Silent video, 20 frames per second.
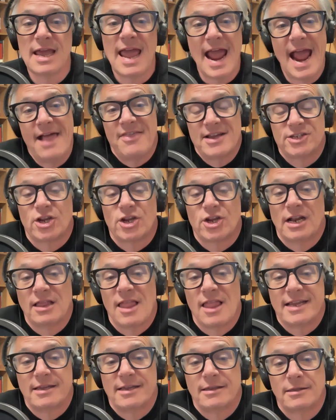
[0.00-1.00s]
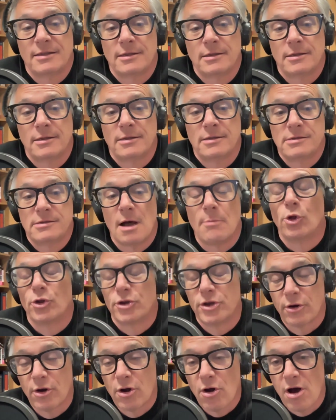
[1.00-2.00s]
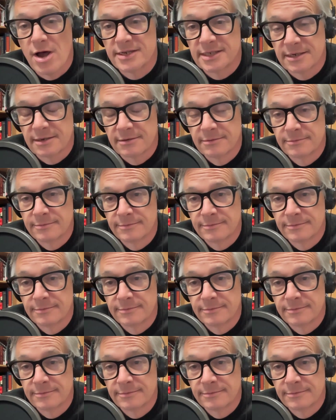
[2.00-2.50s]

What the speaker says: and that's going to like double your cost.